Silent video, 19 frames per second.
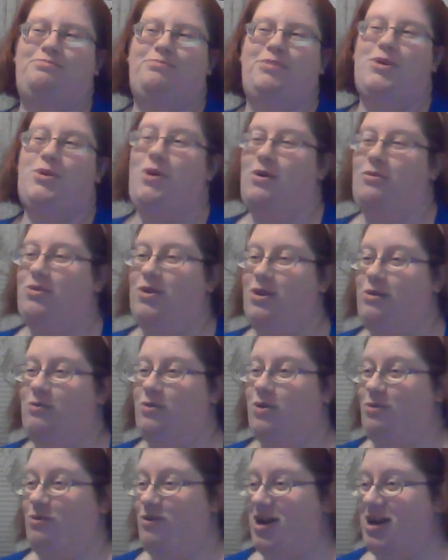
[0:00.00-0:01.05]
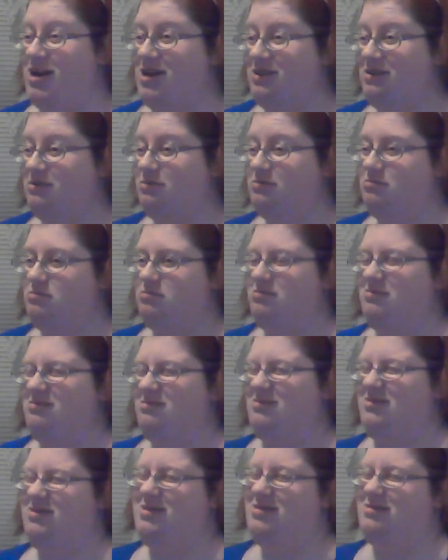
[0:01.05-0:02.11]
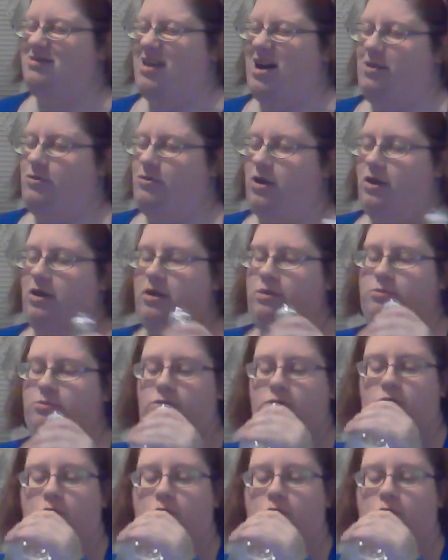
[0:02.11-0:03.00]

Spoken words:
But do I really regret it? Not really.